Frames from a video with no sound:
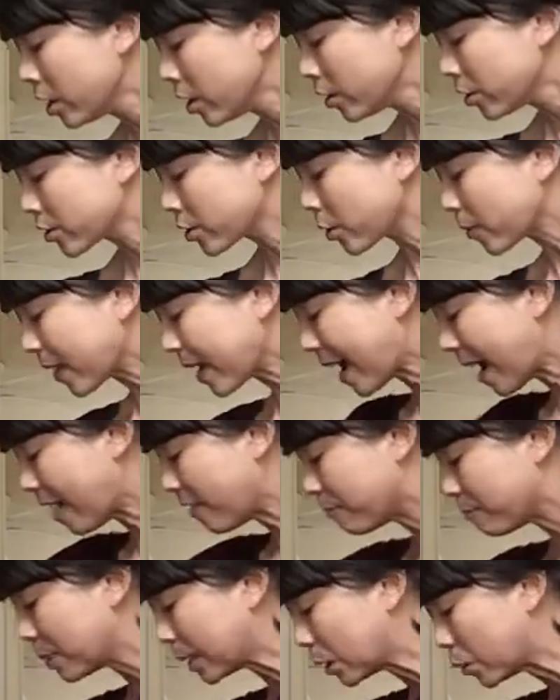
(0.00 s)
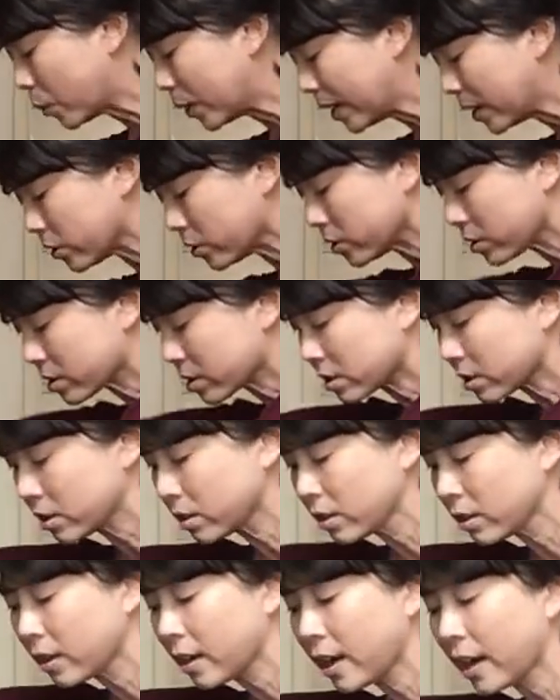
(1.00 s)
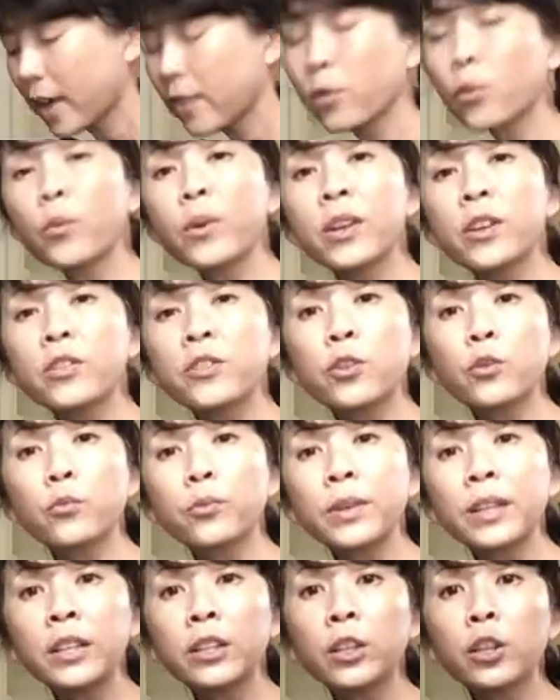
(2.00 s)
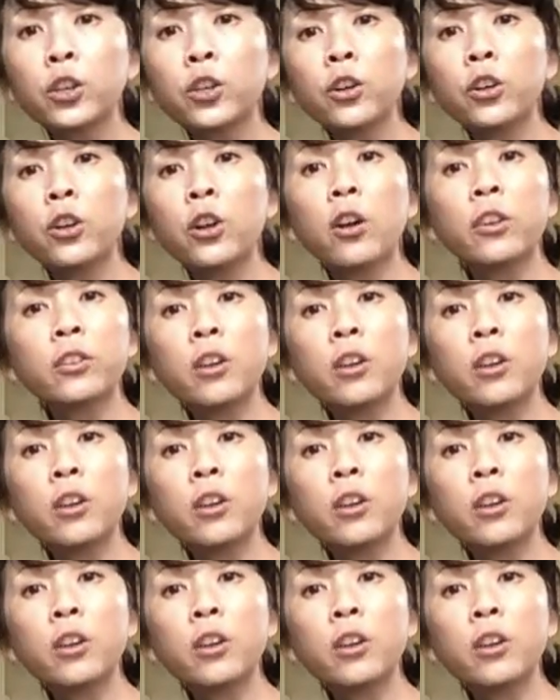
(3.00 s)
so they have big wheels, and the wheels are really good on